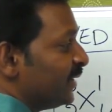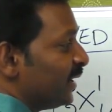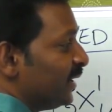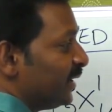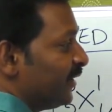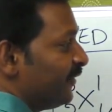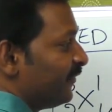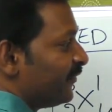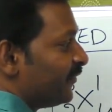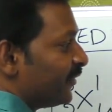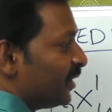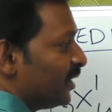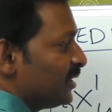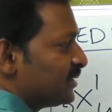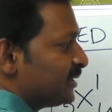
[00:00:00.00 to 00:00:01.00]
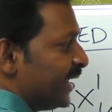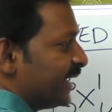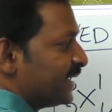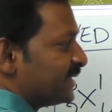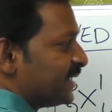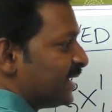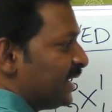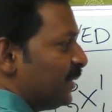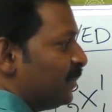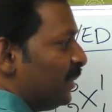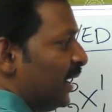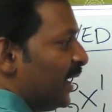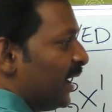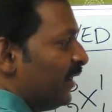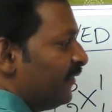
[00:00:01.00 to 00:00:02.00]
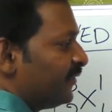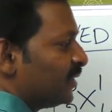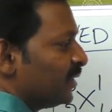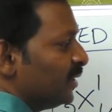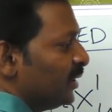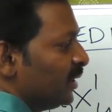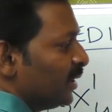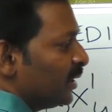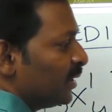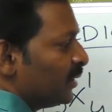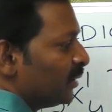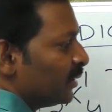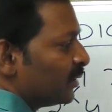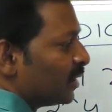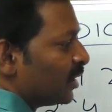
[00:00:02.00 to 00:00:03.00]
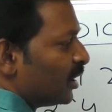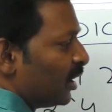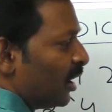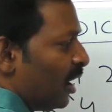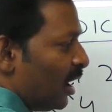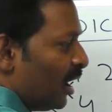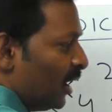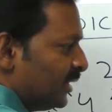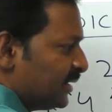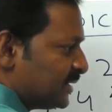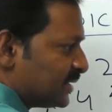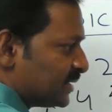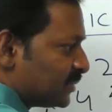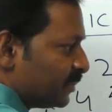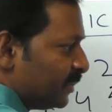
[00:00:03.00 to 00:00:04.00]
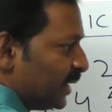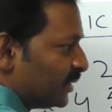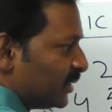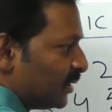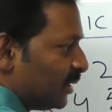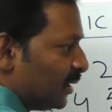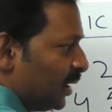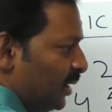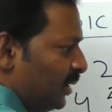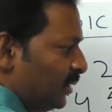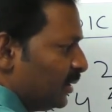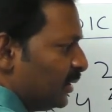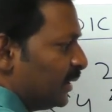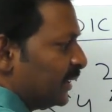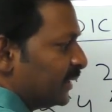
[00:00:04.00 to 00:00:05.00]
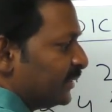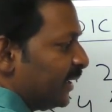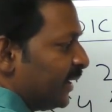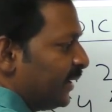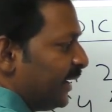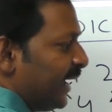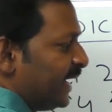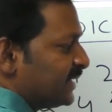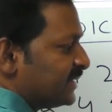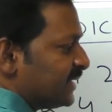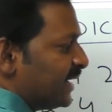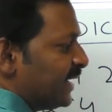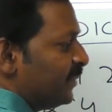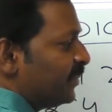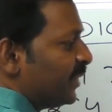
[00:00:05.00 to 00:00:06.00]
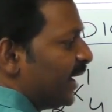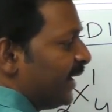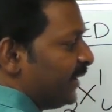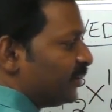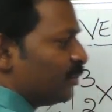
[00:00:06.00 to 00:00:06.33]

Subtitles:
entante first extreme left cross method, then extreme right.